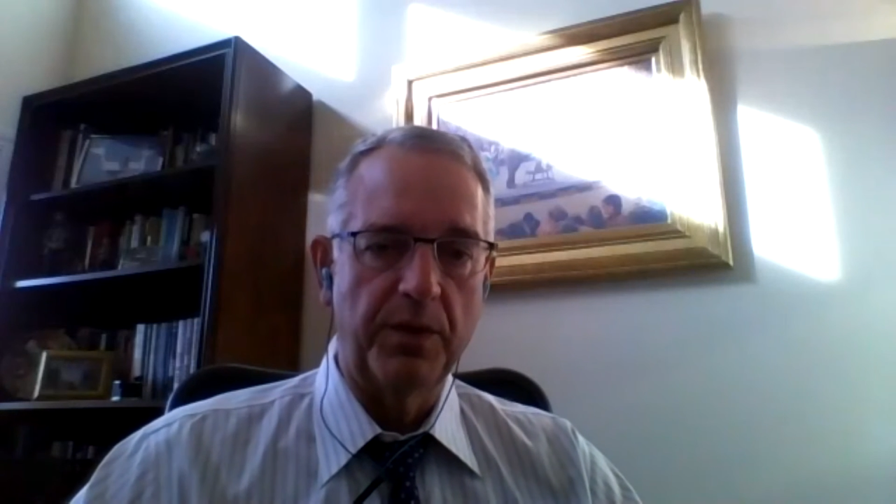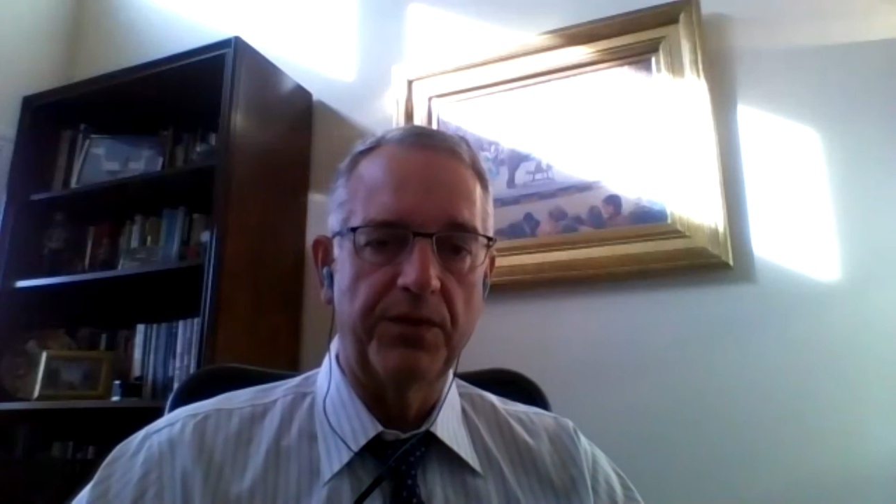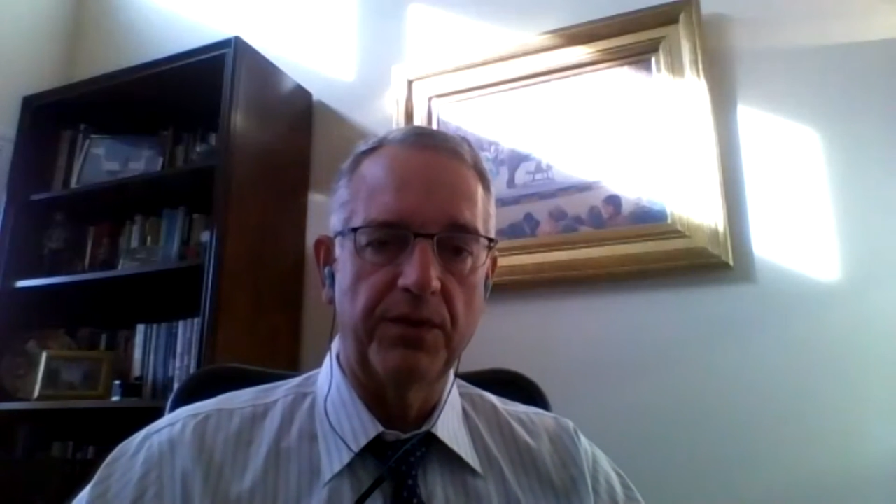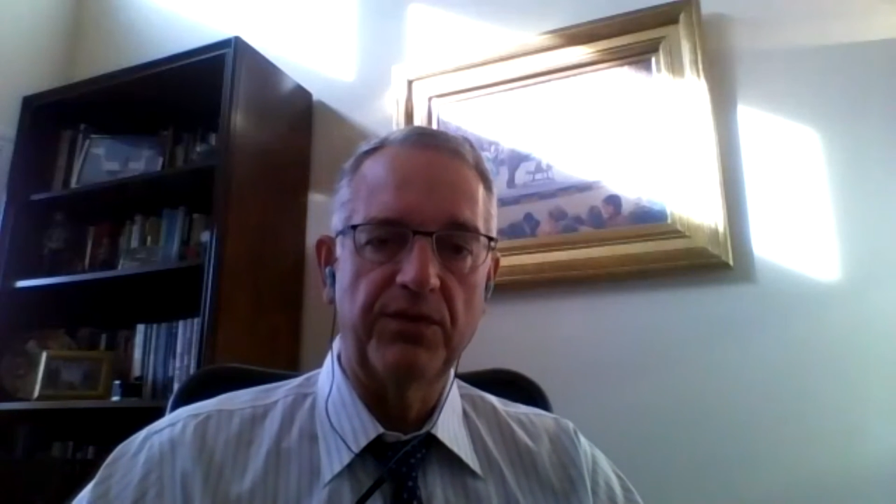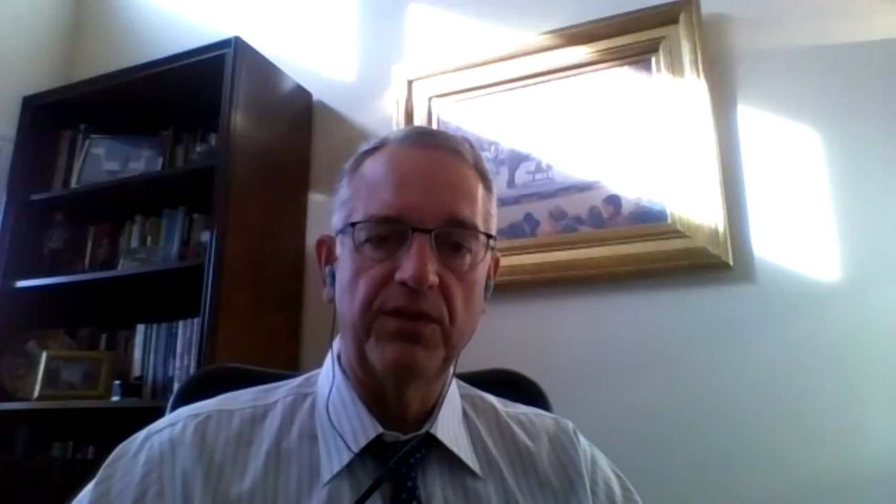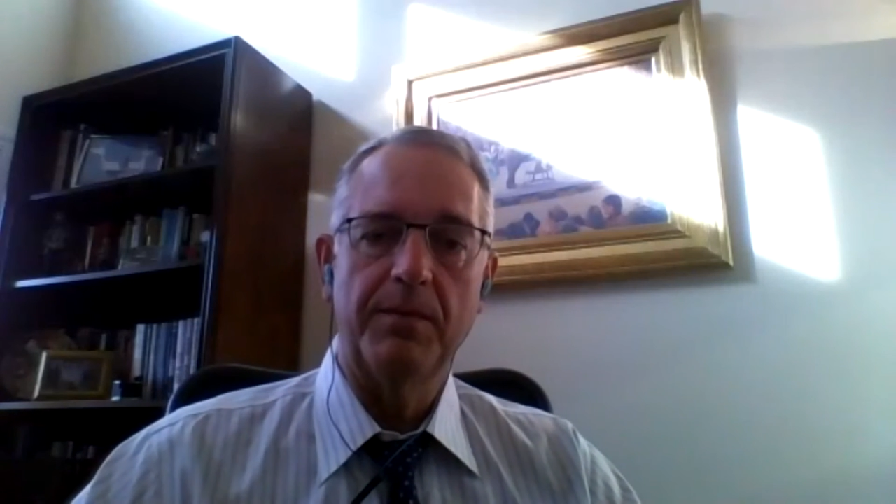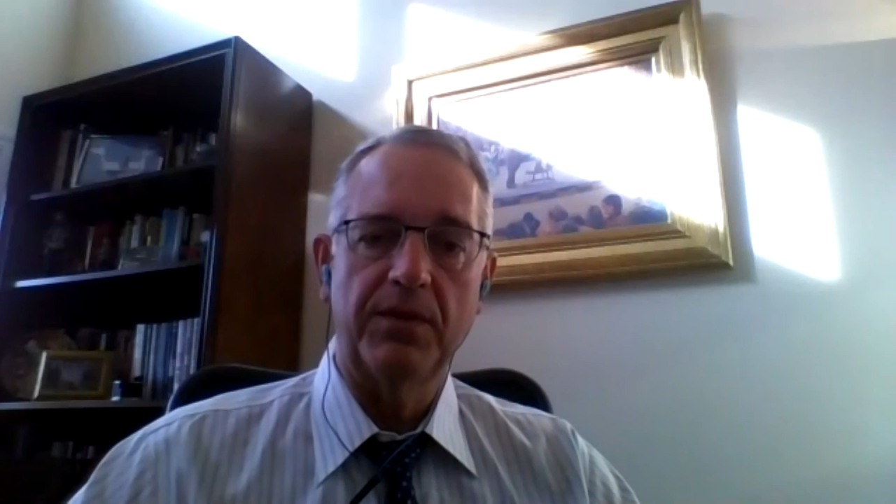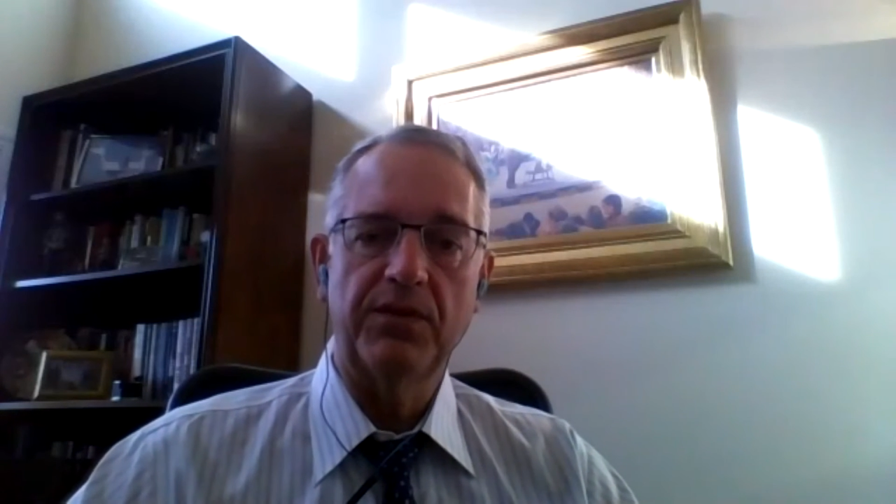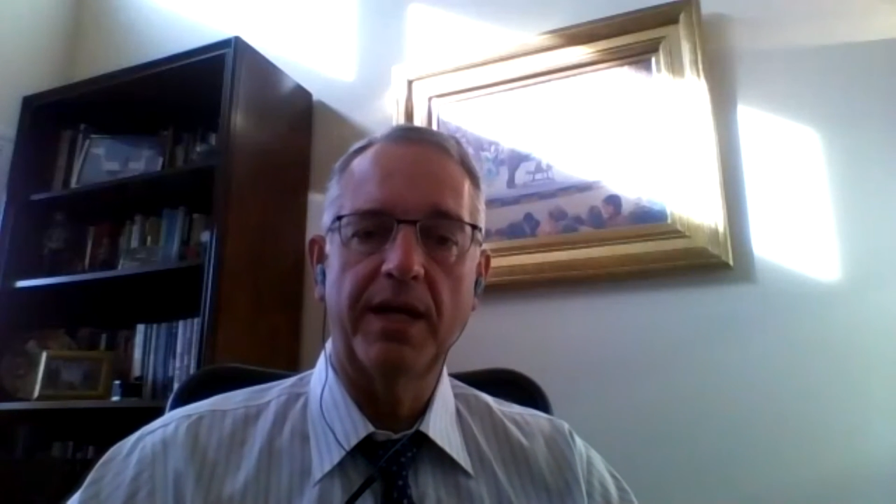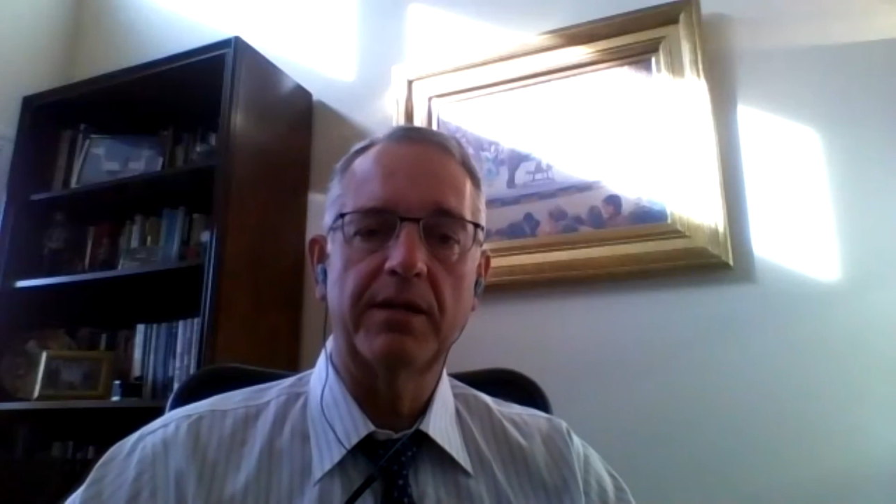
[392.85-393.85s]
with the same
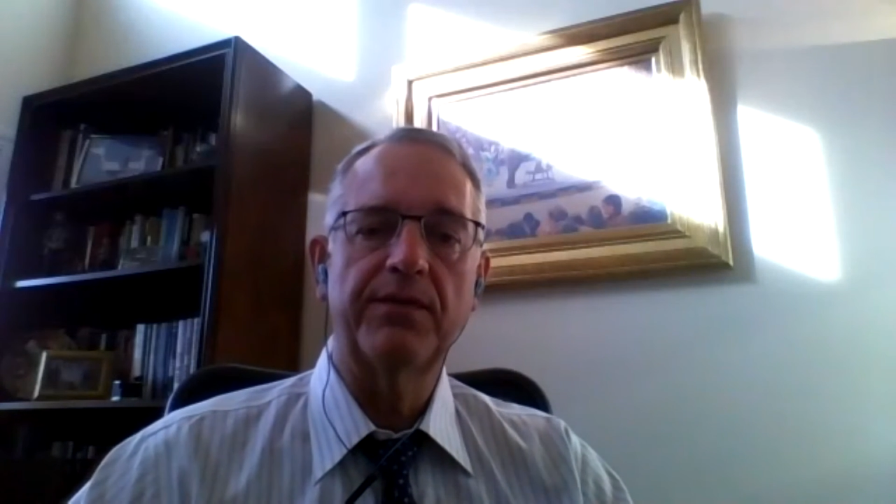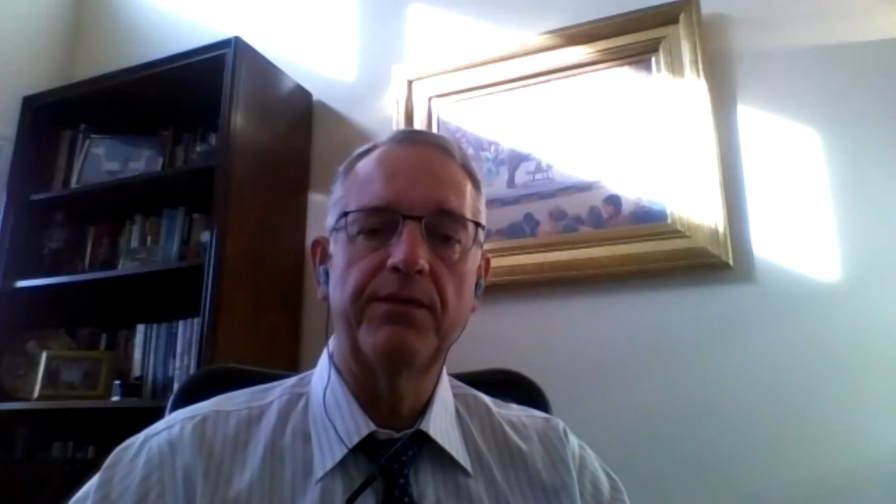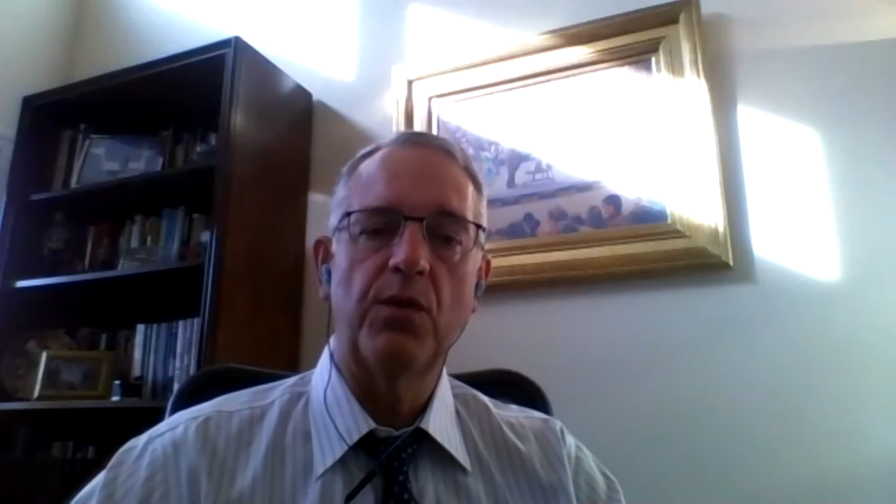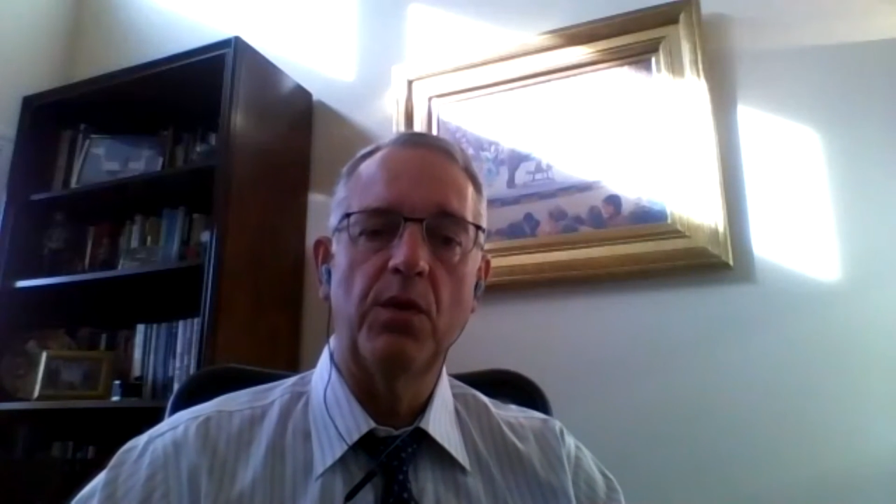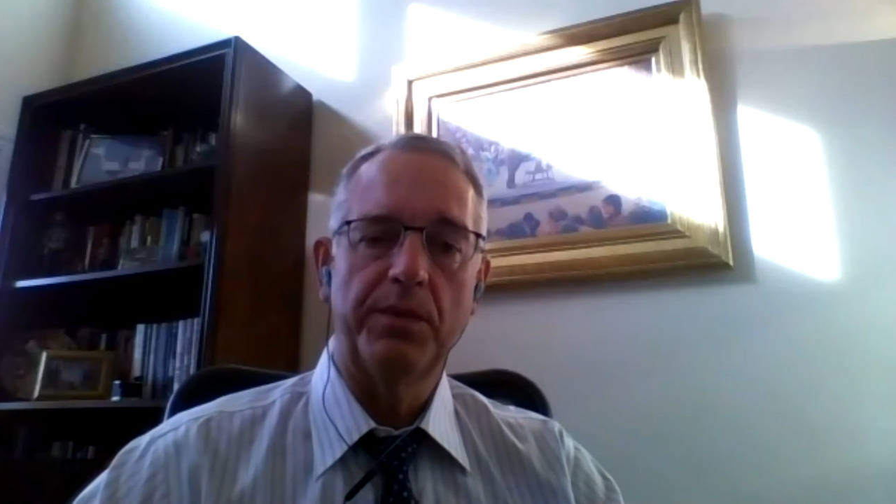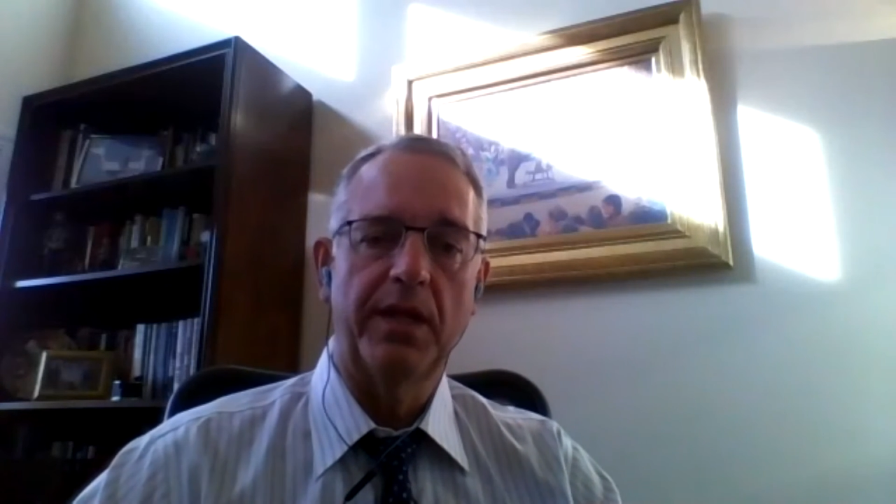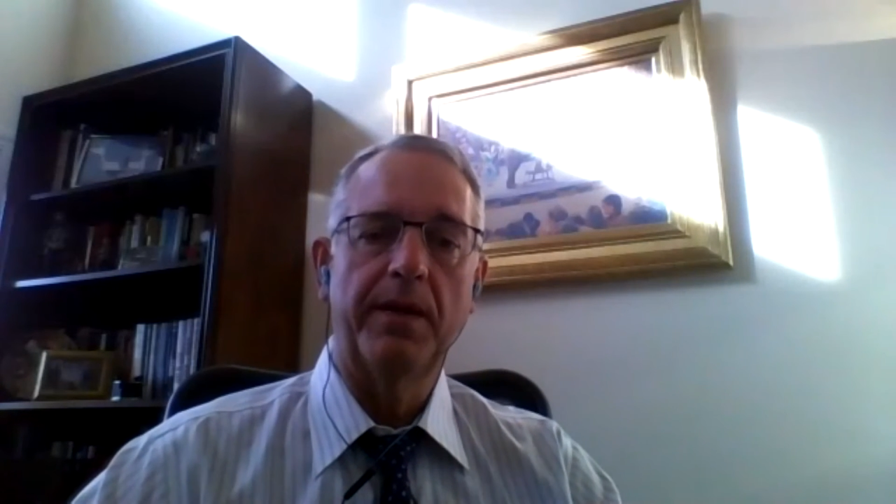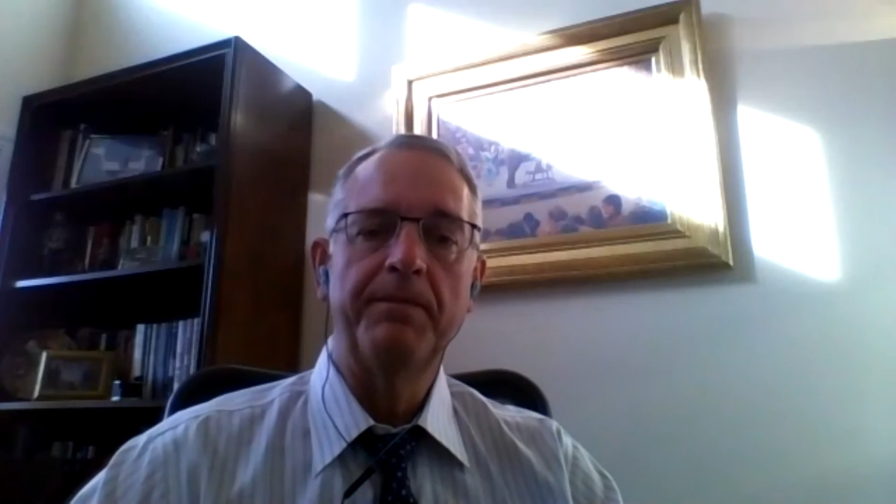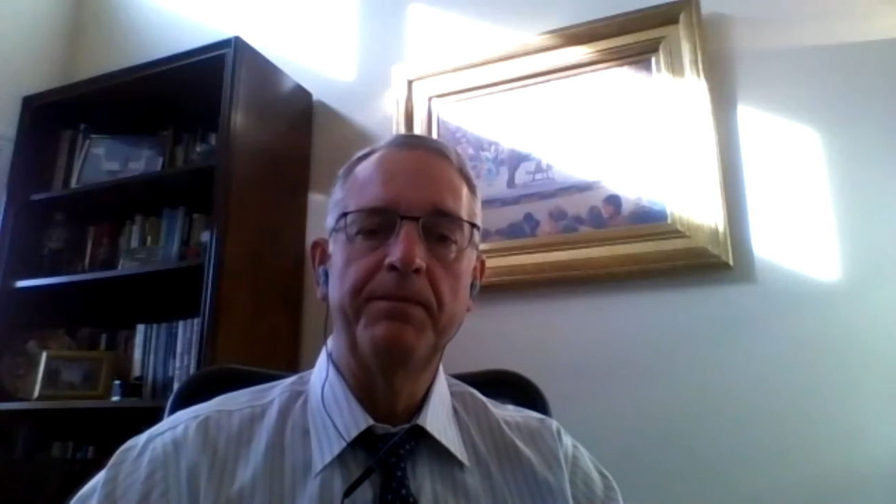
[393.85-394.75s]
exact formula.